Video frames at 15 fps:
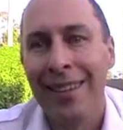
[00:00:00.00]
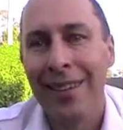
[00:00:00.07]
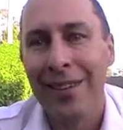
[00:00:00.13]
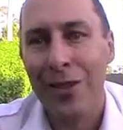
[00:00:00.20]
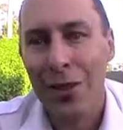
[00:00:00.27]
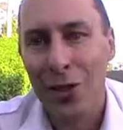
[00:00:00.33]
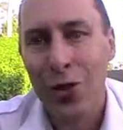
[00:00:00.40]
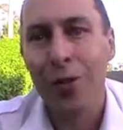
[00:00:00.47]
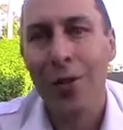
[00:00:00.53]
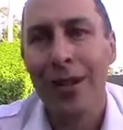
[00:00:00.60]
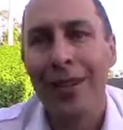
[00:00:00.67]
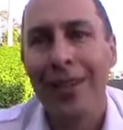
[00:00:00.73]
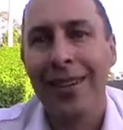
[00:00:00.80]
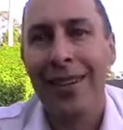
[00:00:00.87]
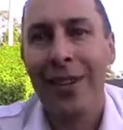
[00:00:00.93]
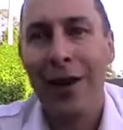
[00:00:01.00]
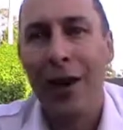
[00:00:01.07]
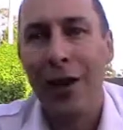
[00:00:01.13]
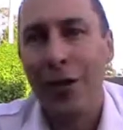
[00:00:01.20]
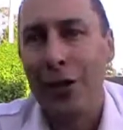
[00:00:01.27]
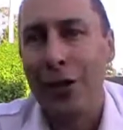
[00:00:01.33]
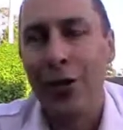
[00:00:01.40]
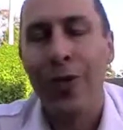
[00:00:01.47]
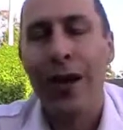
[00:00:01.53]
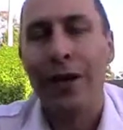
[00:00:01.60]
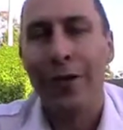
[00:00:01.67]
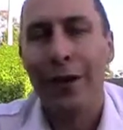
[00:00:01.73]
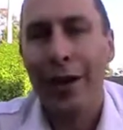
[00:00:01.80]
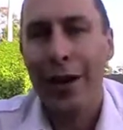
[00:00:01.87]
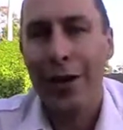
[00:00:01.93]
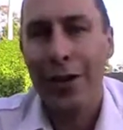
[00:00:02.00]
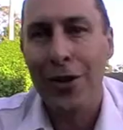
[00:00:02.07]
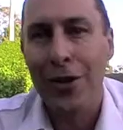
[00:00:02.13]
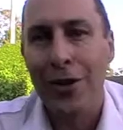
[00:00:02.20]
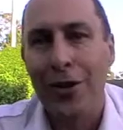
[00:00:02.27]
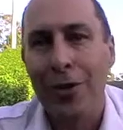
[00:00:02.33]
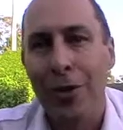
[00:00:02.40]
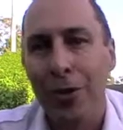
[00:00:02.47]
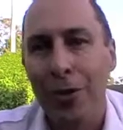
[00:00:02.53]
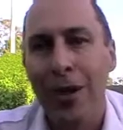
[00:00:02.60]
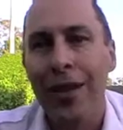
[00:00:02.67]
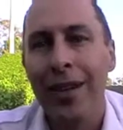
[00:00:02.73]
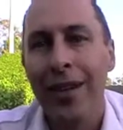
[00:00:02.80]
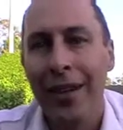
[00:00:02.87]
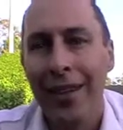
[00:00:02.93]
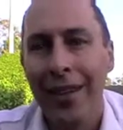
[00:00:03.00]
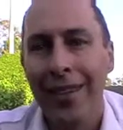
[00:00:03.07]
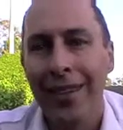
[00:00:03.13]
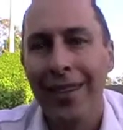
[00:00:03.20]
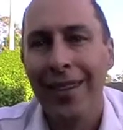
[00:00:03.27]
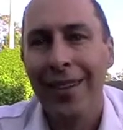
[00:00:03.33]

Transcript: installment of this great video series that we're putting together.